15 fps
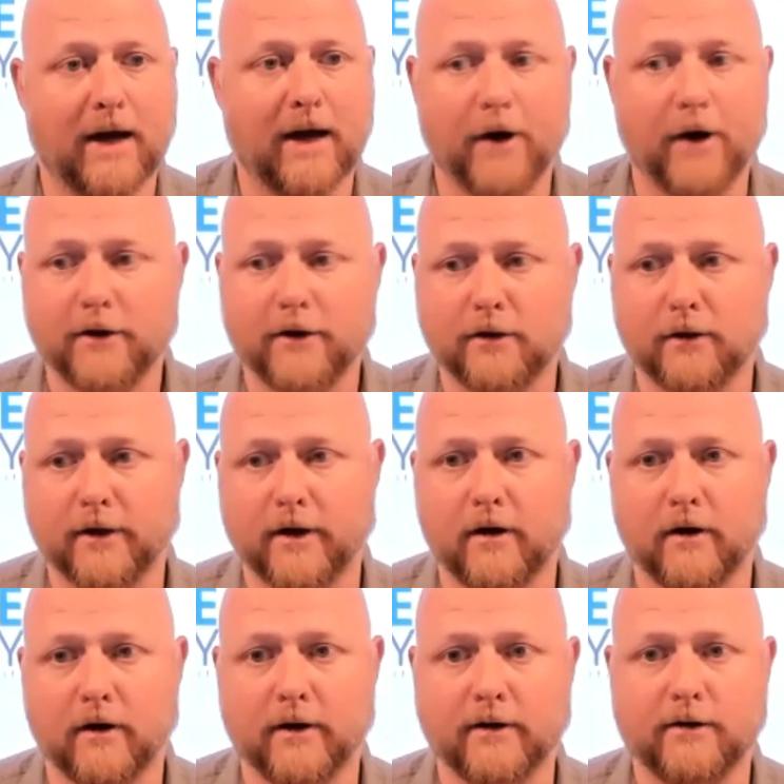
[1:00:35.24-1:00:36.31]
I would also
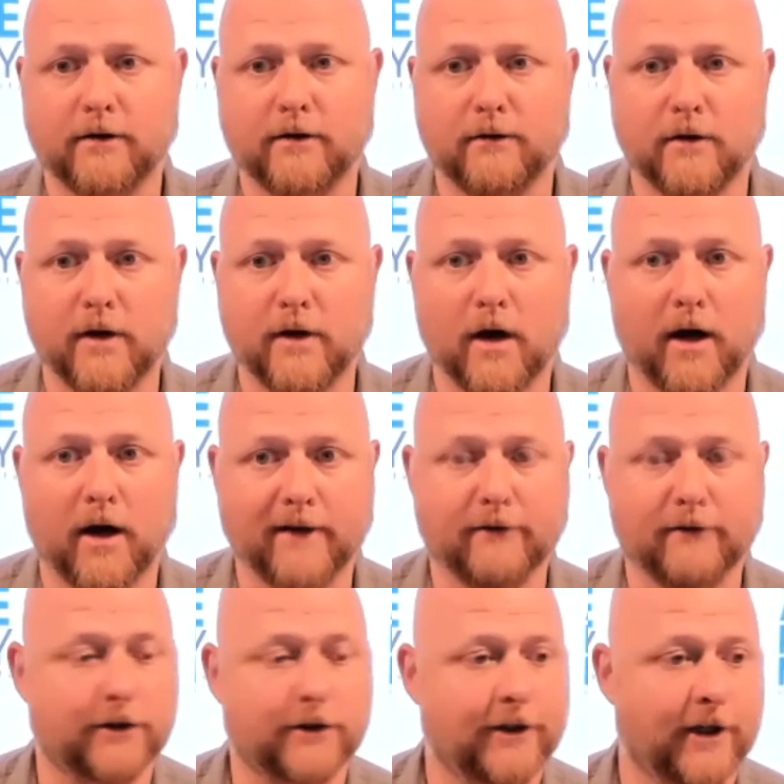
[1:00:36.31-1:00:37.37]
encourage you to not
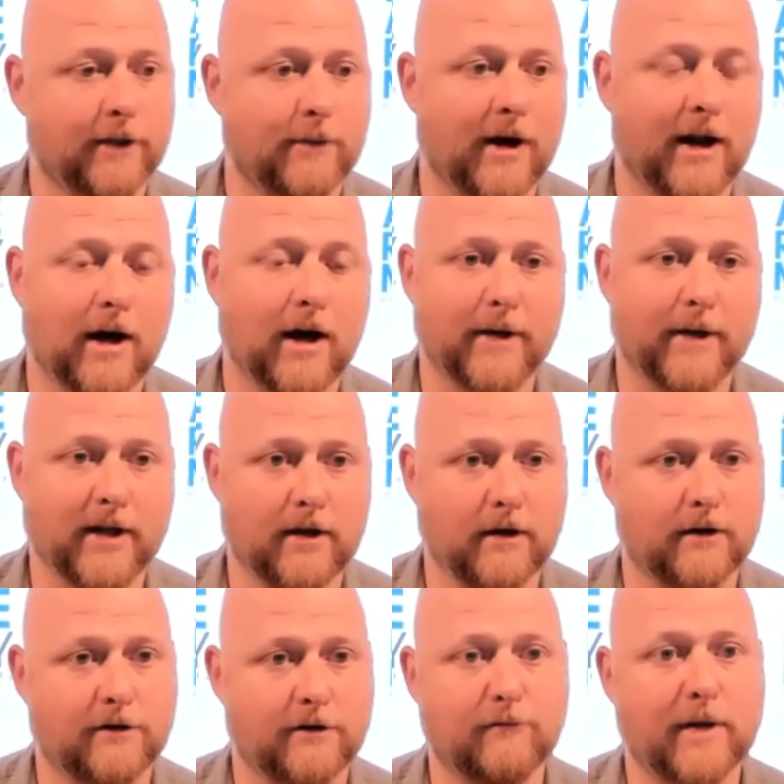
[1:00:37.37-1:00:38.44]
give a shit about how many
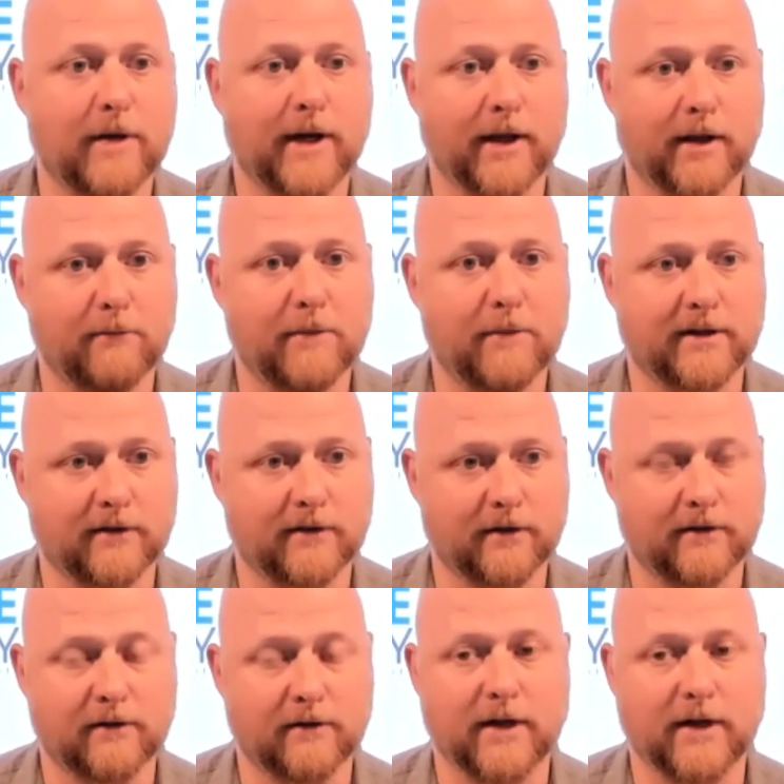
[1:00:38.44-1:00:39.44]
years you've been in the business.